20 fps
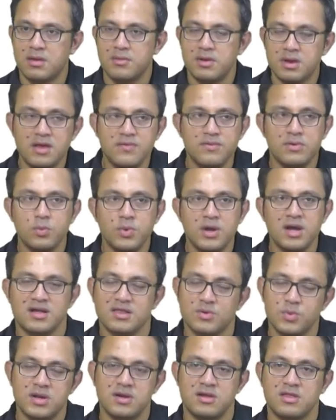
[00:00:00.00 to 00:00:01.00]
I mean, even we
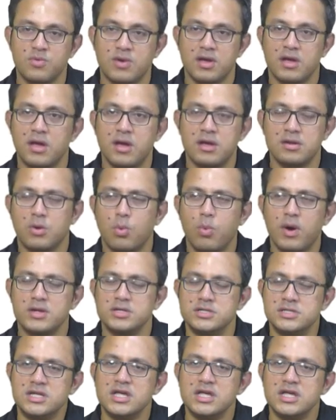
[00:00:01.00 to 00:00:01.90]
as readers, we can't quite